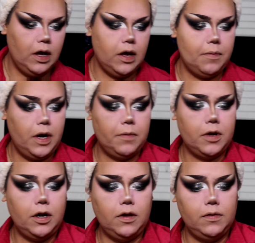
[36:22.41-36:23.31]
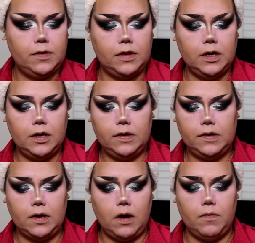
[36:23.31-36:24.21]
Um, and I'm going to use
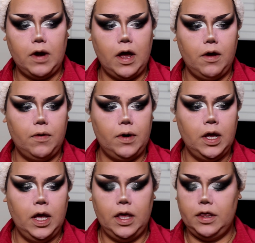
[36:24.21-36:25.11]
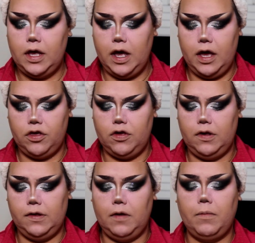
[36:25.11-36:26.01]
this around the
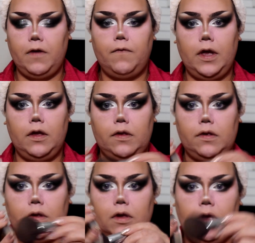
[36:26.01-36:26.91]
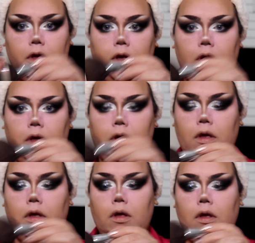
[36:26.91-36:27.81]
edges of my face.
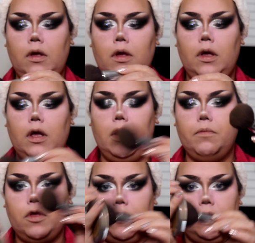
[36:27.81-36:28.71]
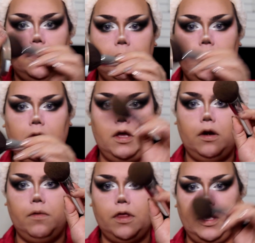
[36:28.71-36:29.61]
And I'm just dipping
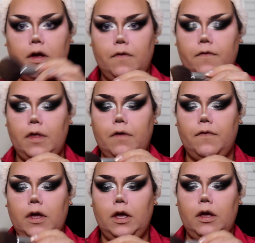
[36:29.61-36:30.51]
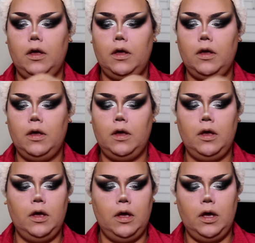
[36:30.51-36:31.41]
in with like a fluffy
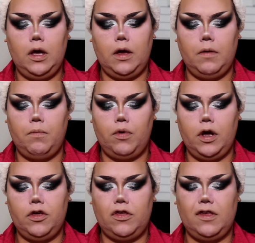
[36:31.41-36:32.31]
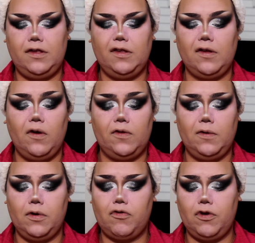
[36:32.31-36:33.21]
um, brush. This is
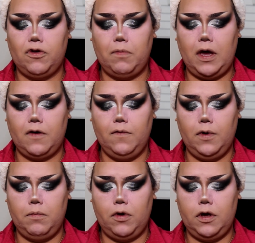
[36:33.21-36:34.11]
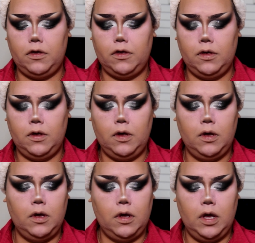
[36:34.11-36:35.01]
also a Trish McEvoy brush.
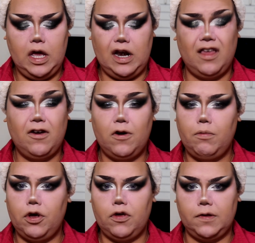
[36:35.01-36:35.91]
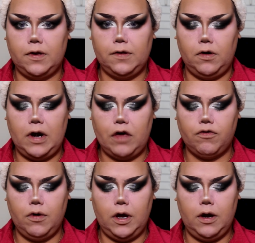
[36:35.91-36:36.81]
And I like her brushes because they're
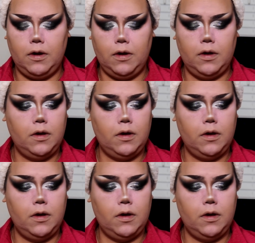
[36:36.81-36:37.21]
natural hair.